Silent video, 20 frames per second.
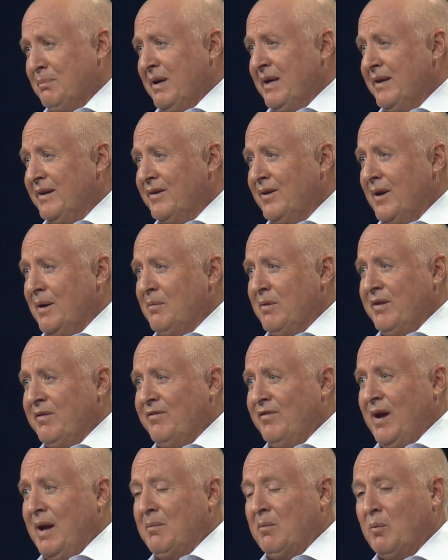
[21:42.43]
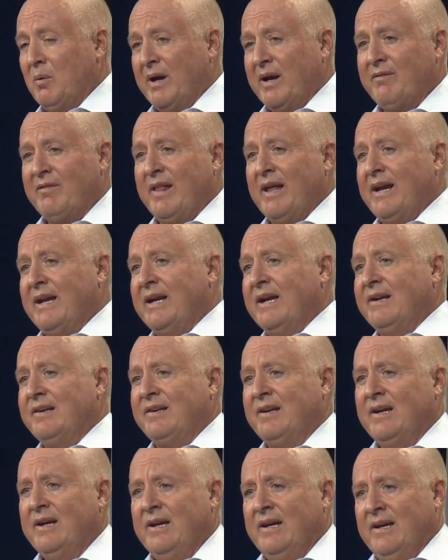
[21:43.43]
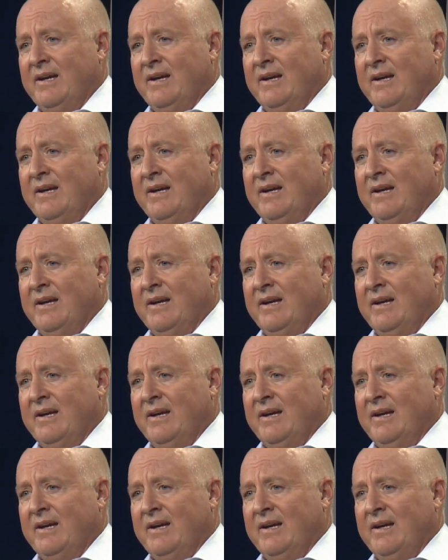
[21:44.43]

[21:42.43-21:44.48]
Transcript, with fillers: spending time with your family, whatever that is.